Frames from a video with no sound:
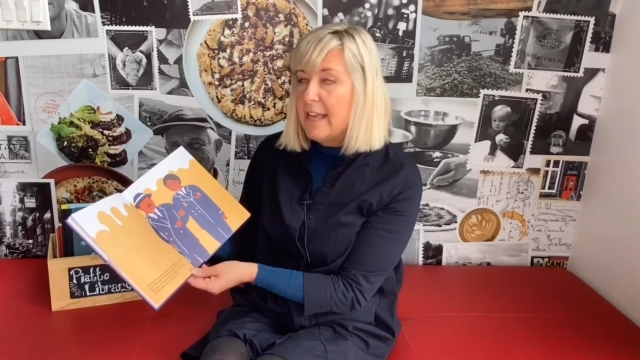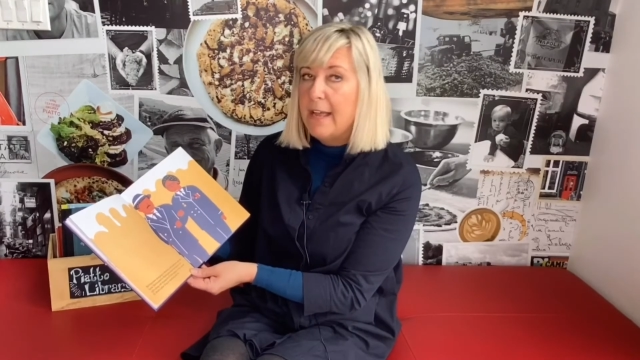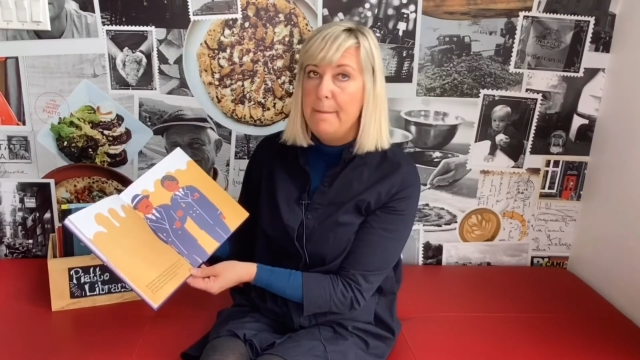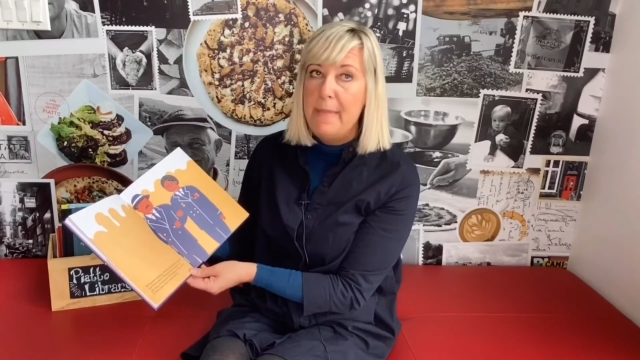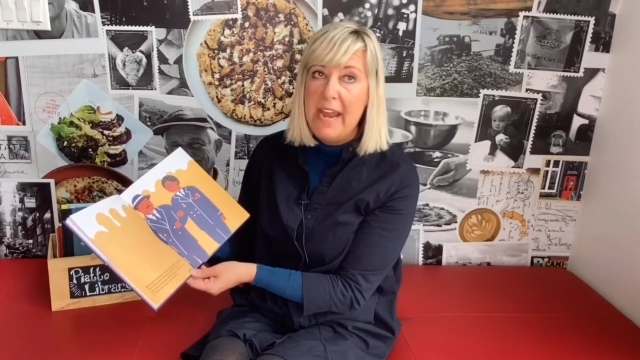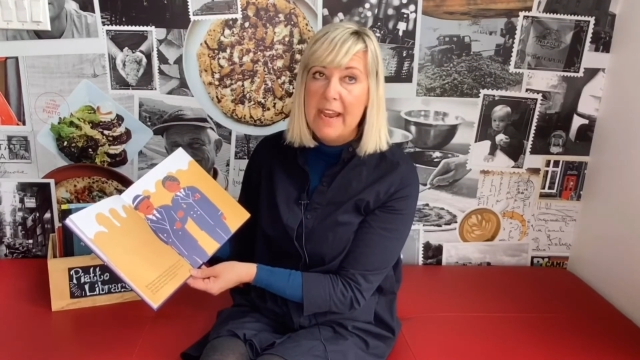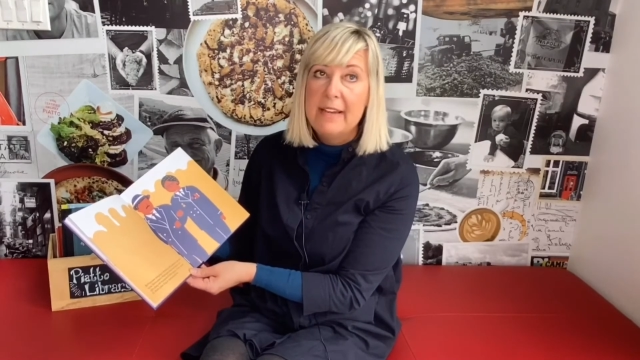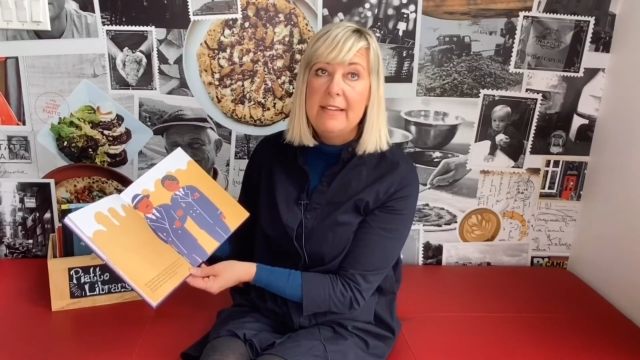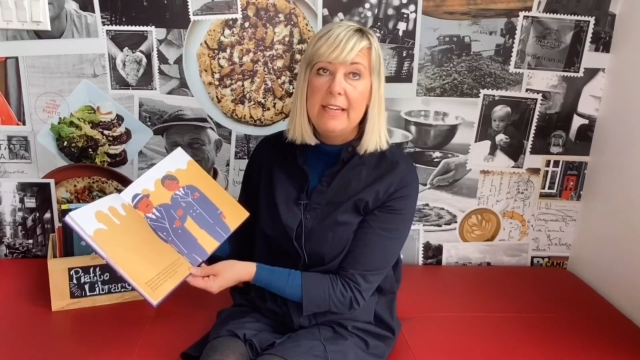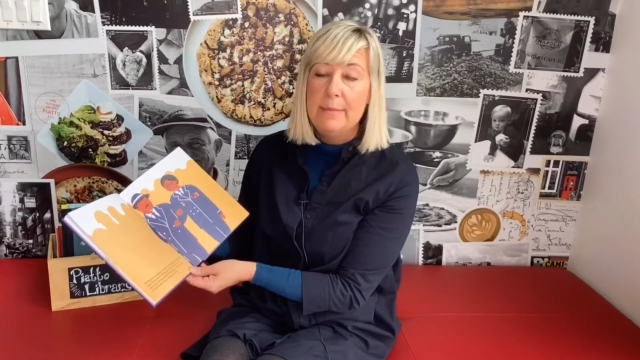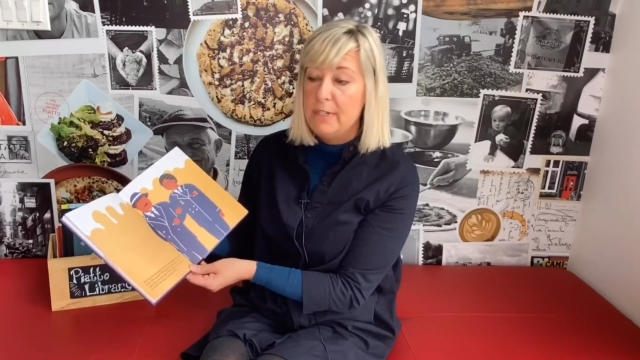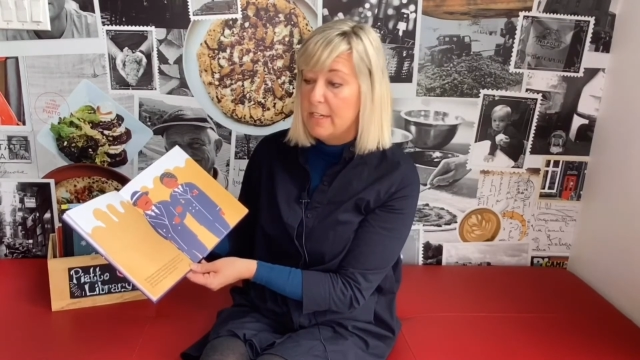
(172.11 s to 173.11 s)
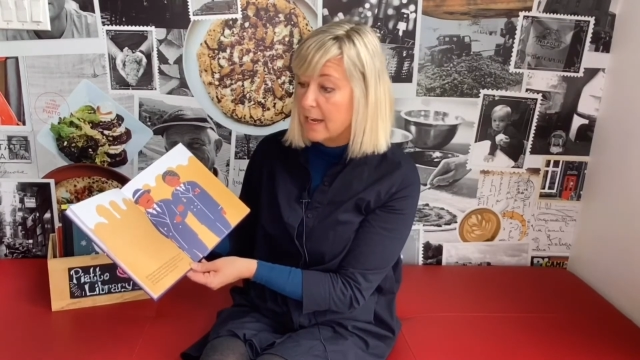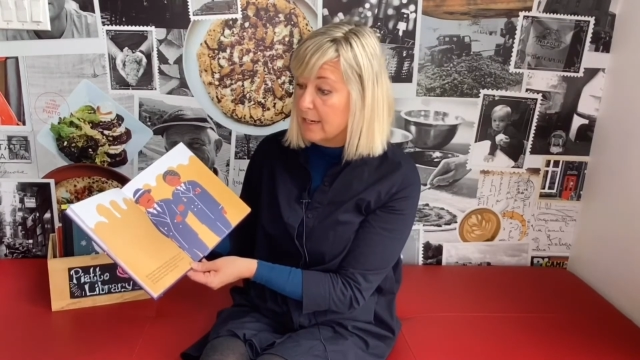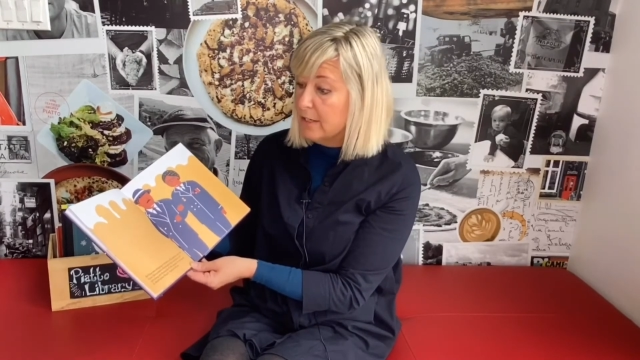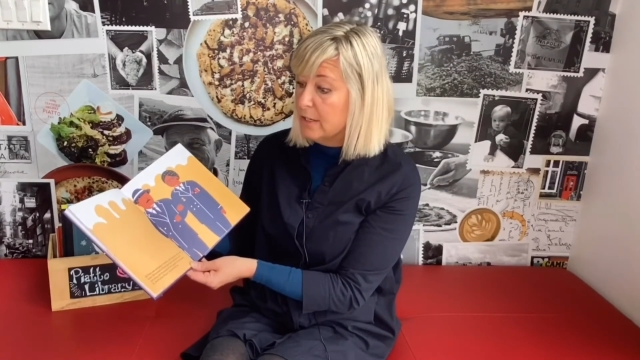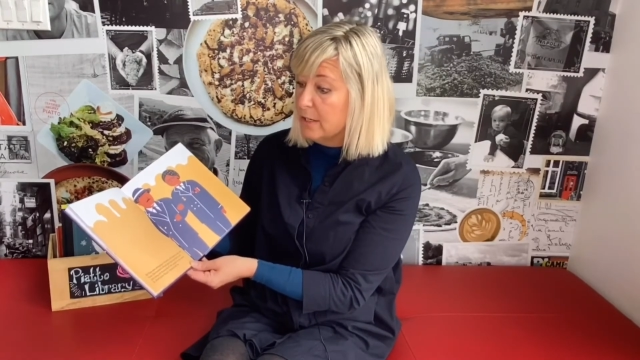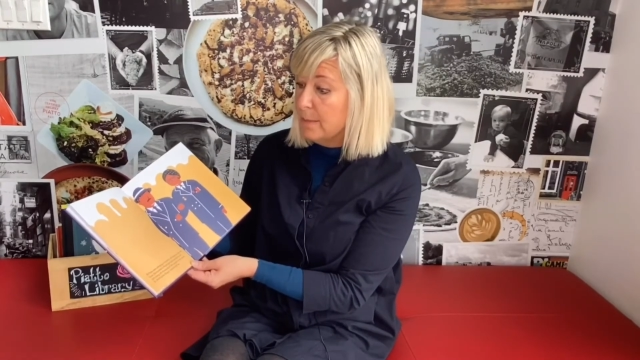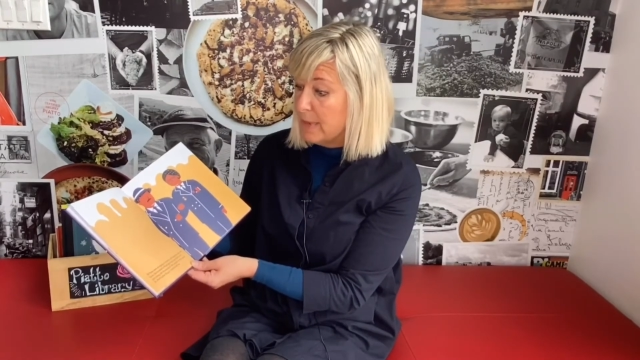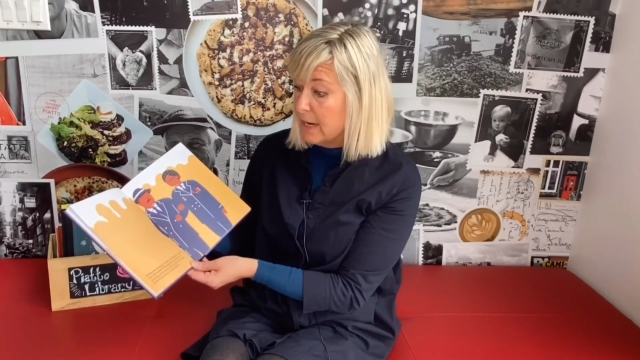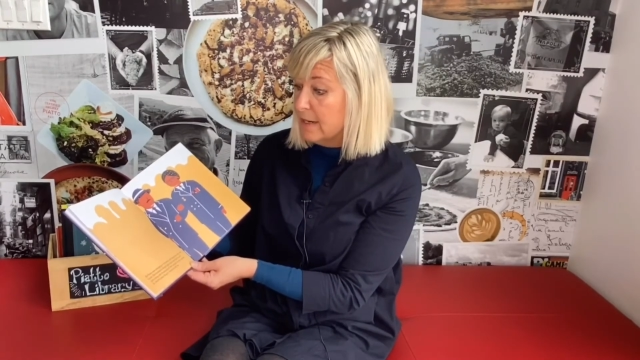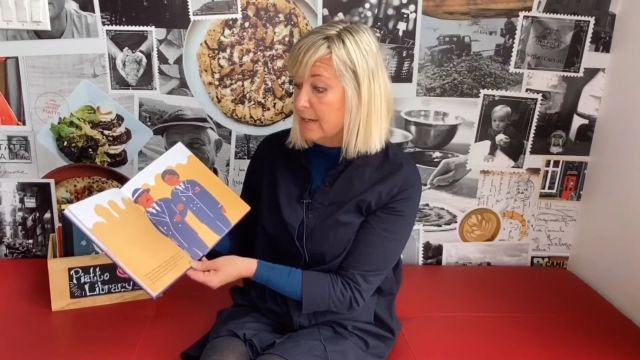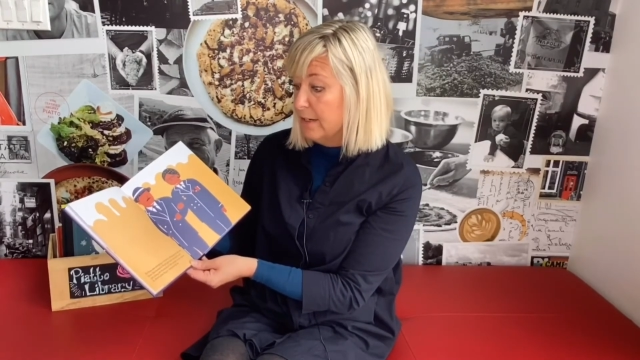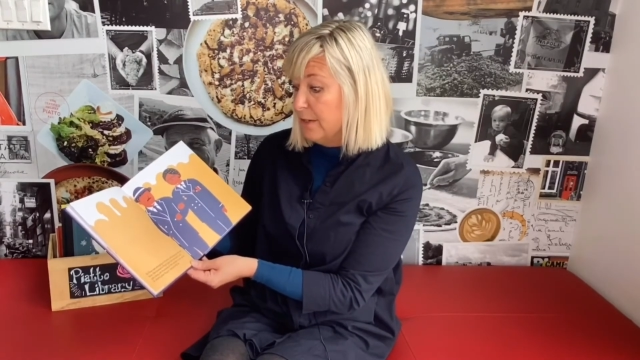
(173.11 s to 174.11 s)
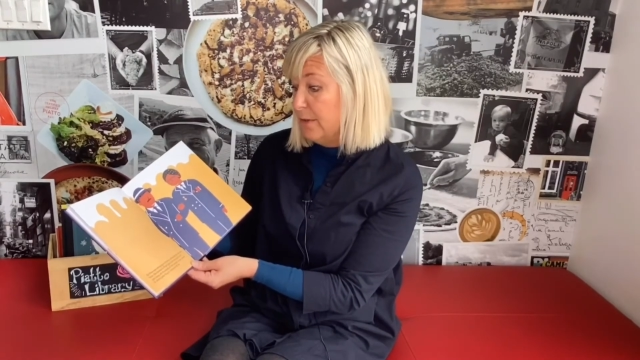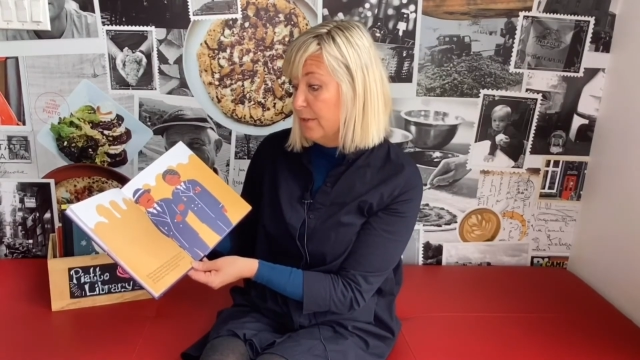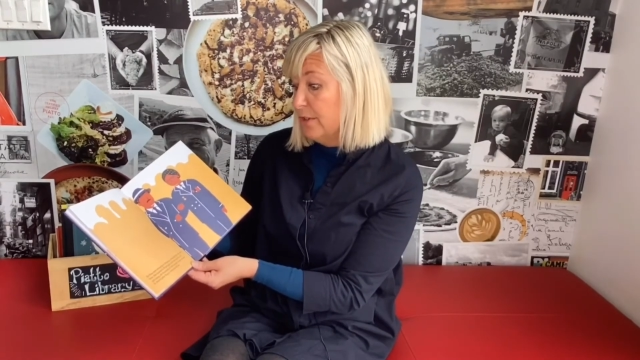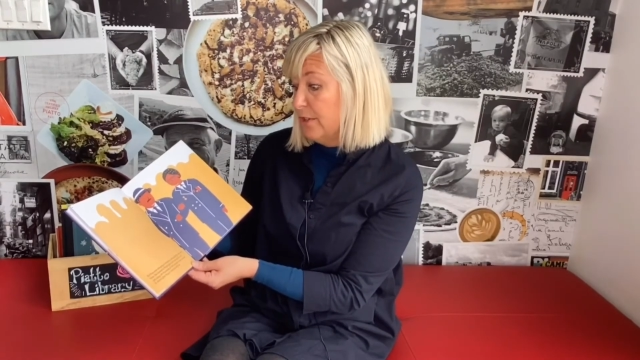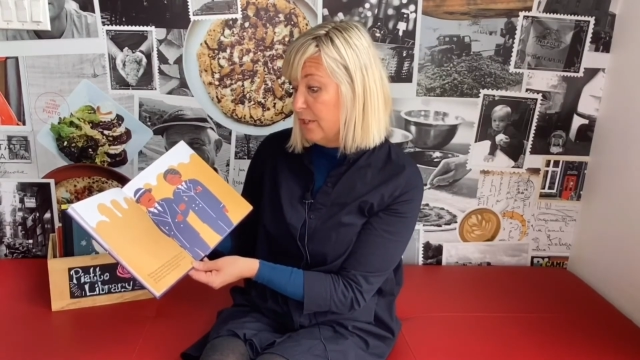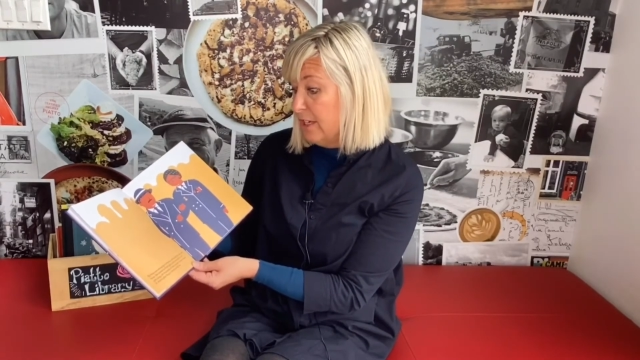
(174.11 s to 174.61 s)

A man named Dr. Martin Luther